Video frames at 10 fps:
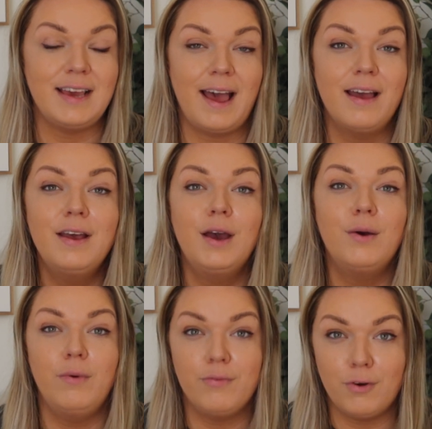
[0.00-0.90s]
yet.
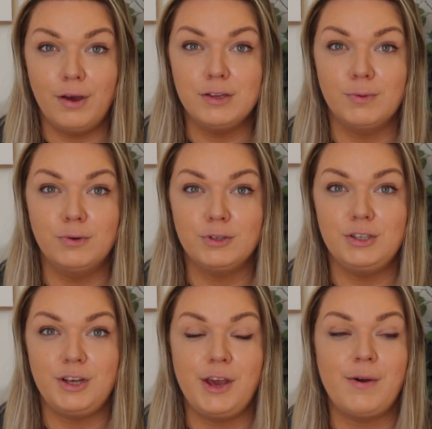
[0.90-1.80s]
We've got loads more to
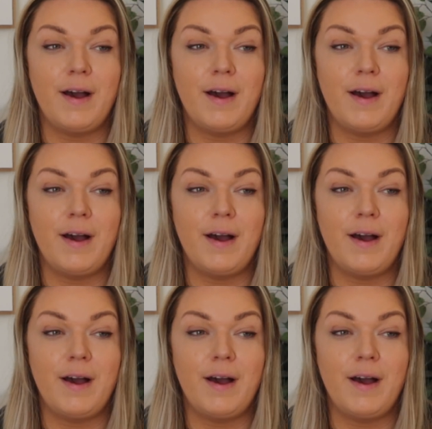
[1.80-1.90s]
do.